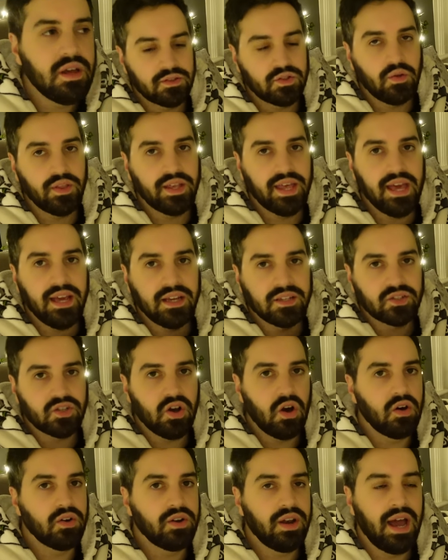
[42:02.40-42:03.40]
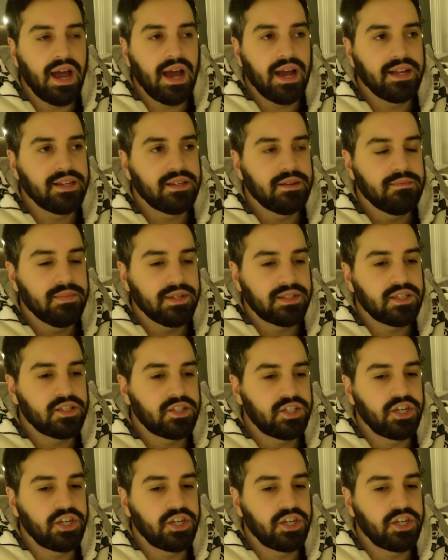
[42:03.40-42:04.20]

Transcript: So the king is gone, and Mr.